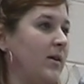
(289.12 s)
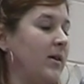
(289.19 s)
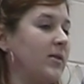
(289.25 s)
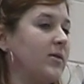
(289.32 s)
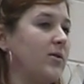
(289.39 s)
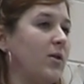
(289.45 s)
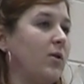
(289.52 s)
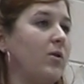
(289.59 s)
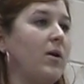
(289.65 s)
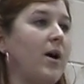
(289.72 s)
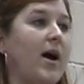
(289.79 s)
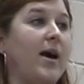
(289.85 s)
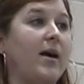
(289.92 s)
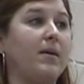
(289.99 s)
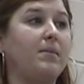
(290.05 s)
So
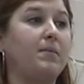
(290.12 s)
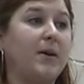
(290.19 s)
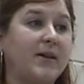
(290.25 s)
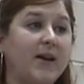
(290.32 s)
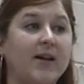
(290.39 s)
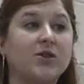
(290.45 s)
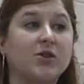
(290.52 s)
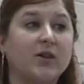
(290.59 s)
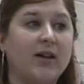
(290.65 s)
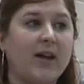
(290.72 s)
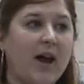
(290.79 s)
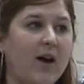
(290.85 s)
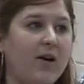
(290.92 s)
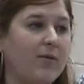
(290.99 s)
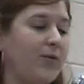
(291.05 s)
I potentially
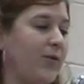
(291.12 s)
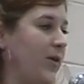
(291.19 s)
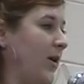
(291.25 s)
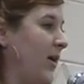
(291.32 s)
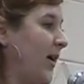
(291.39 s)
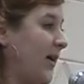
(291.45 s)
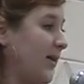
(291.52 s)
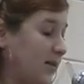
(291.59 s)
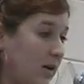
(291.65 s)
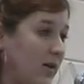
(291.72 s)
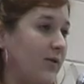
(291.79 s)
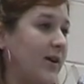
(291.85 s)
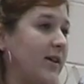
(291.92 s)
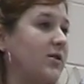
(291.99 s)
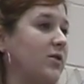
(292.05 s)
have, as all
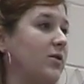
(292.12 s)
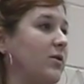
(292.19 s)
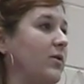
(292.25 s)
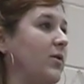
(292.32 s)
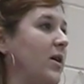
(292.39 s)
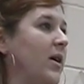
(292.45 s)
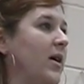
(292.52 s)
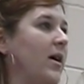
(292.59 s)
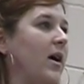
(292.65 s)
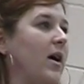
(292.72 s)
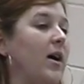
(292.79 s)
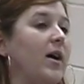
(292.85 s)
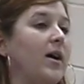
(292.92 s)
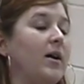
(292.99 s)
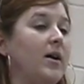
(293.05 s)
of us do,
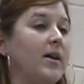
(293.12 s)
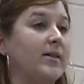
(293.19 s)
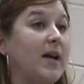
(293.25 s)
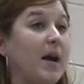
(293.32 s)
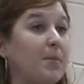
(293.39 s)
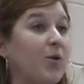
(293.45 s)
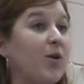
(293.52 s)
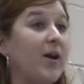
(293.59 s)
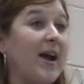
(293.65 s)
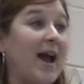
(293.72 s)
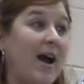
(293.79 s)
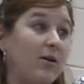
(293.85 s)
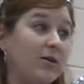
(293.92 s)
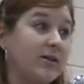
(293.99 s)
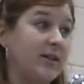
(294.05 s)
temporary
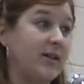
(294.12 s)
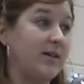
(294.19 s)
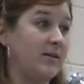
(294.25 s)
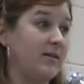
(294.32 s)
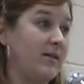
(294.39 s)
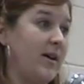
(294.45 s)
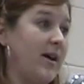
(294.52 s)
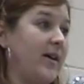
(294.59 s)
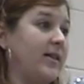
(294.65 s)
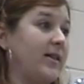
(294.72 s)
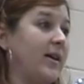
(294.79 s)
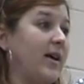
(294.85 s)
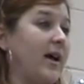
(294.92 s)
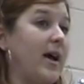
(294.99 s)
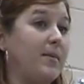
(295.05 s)
housing at the
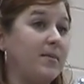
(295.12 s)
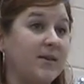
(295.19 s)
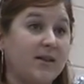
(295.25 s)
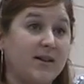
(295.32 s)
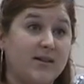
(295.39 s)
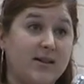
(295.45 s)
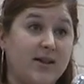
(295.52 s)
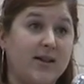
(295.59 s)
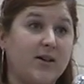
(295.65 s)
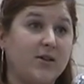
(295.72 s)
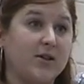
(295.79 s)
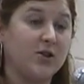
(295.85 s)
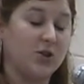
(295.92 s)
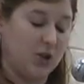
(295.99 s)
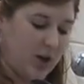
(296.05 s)
MCC here
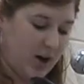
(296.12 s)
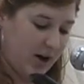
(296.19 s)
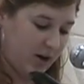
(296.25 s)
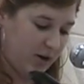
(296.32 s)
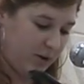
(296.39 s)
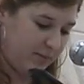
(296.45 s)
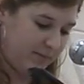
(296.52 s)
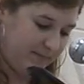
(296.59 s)
in Chicago.